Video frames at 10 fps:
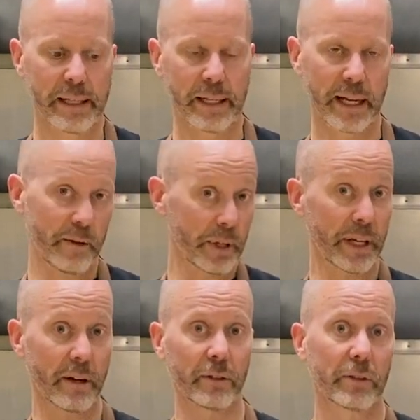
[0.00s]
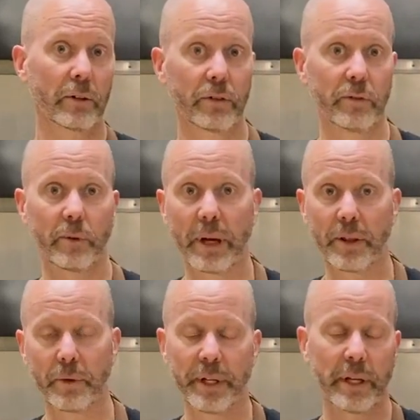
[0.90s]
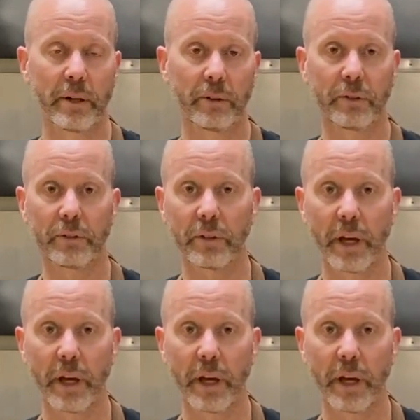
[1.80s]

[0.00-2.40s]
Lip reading: And I've been here at Stone Soup for about 3 years,